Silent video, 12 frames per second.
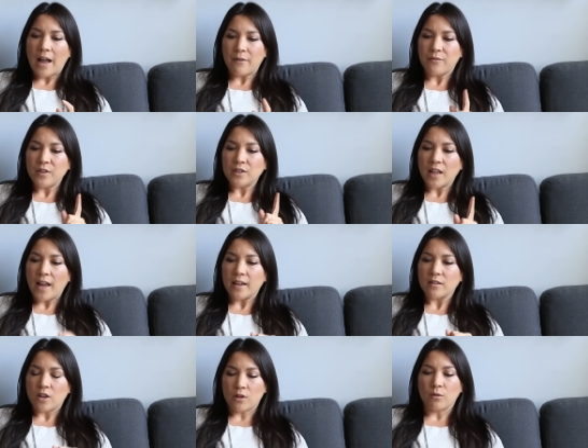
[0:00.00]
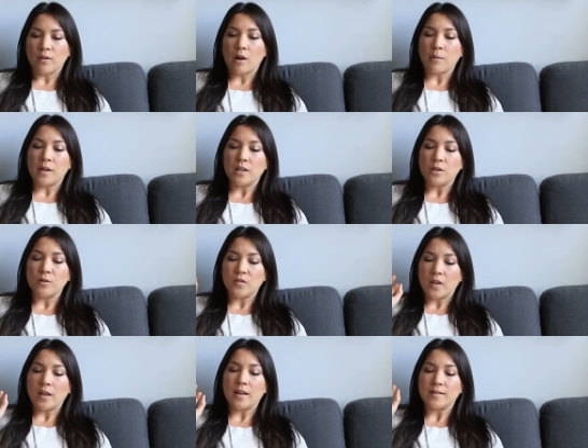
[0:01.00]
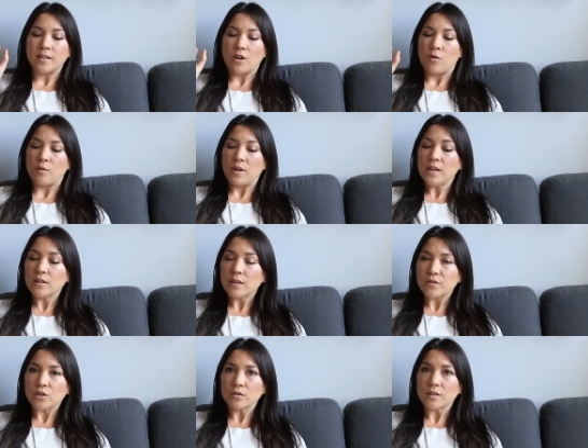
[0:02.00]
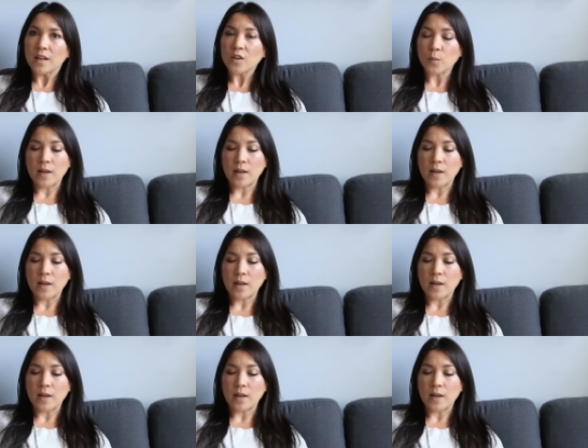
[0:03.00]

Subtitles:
I feel like not only are we accusing Essena O'Neill of certain things,